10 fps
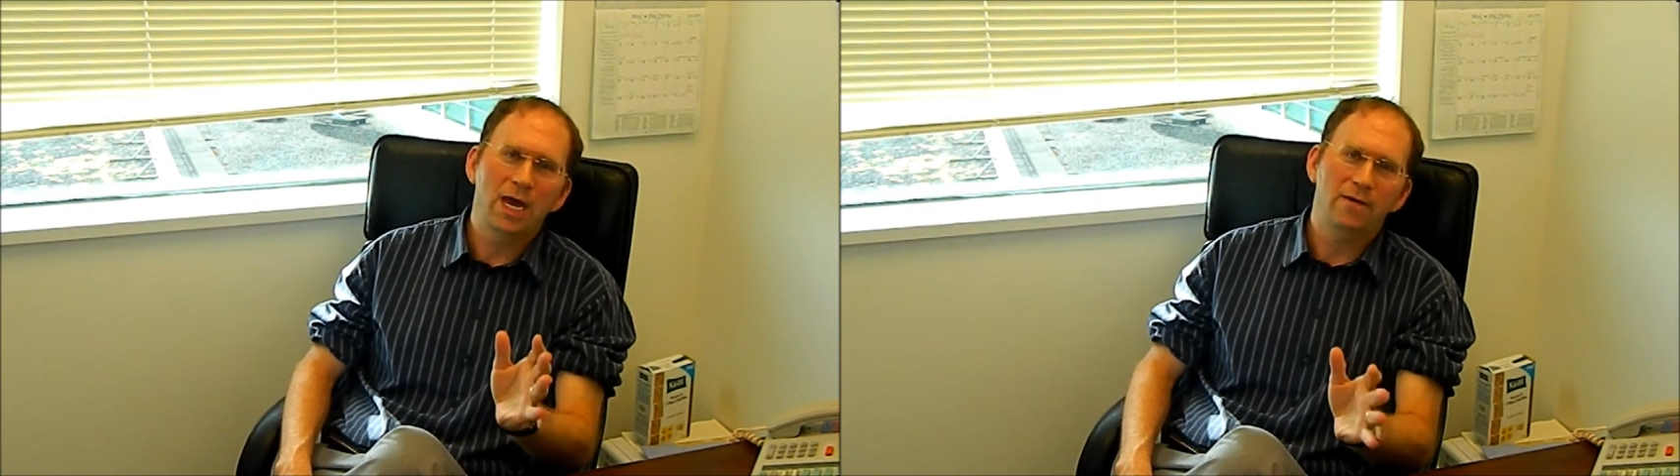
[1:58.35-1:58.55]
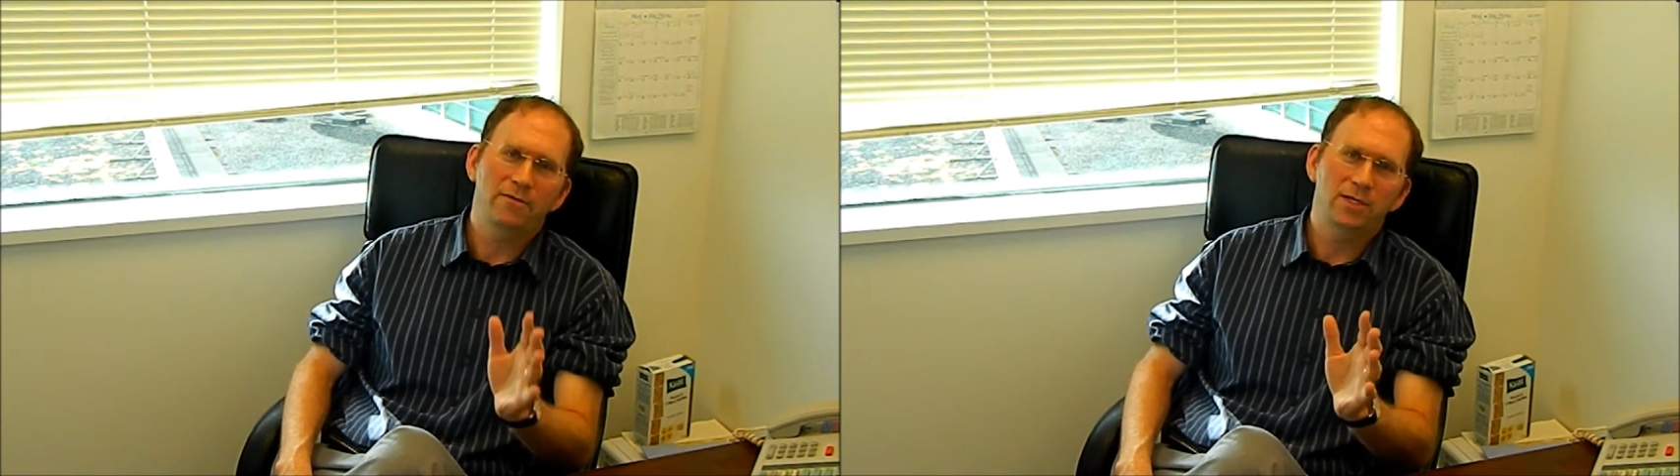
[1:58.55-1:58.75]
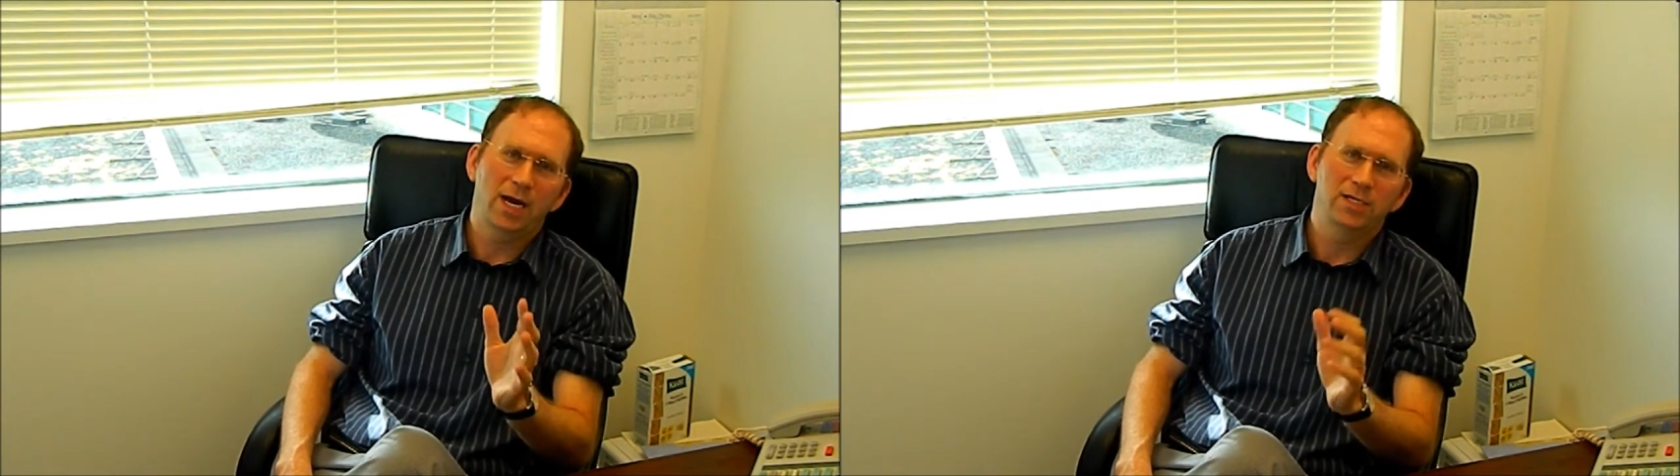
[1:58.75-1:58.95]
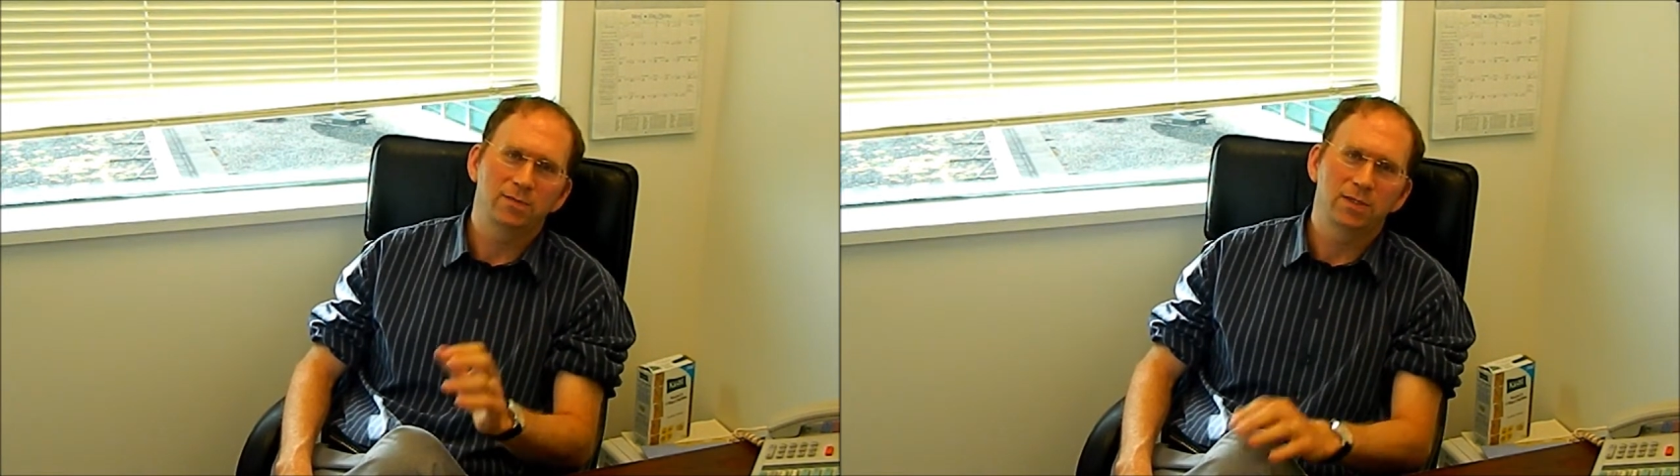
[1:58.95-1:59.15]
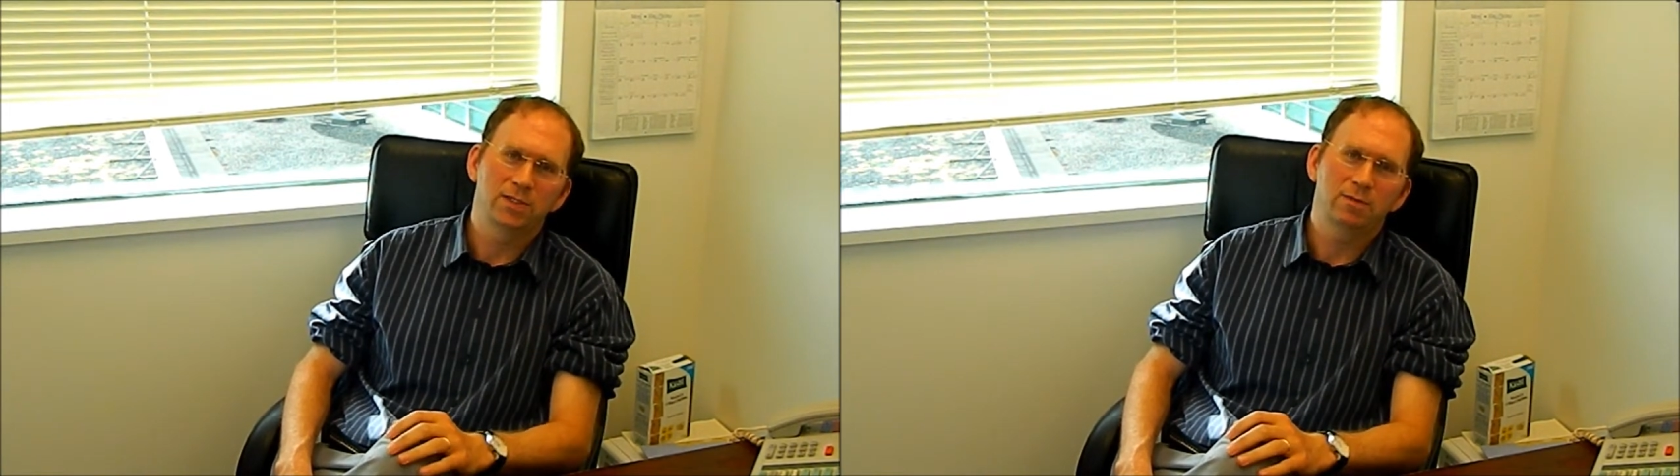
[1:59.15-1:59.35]

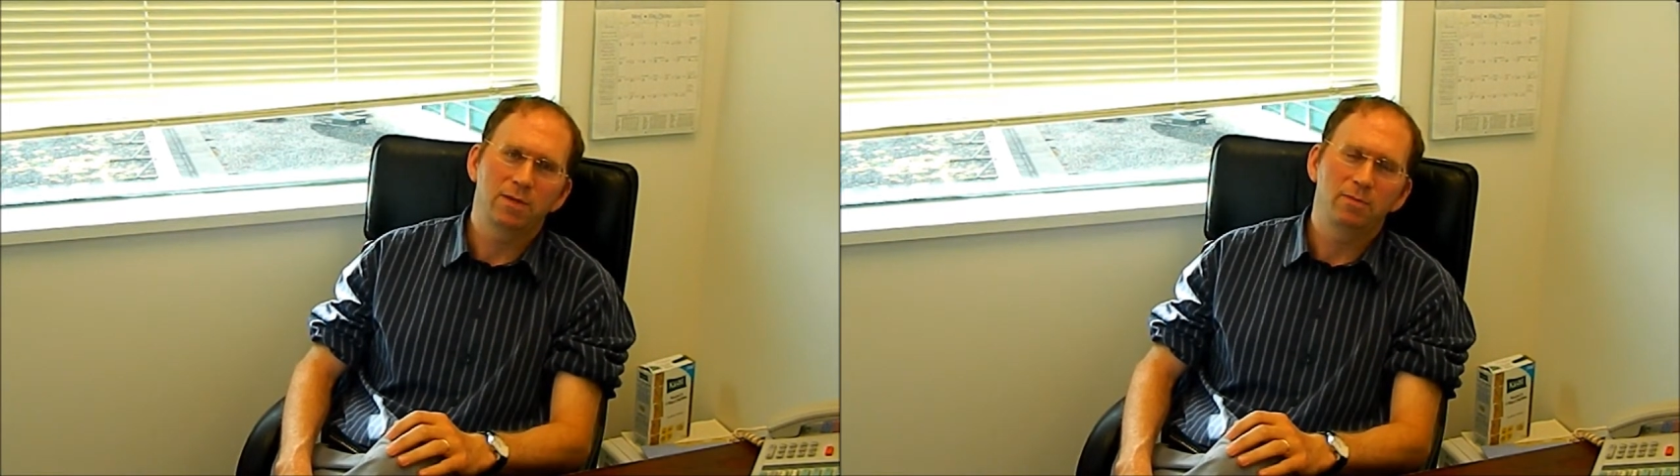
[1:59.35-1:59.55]
advertisements to be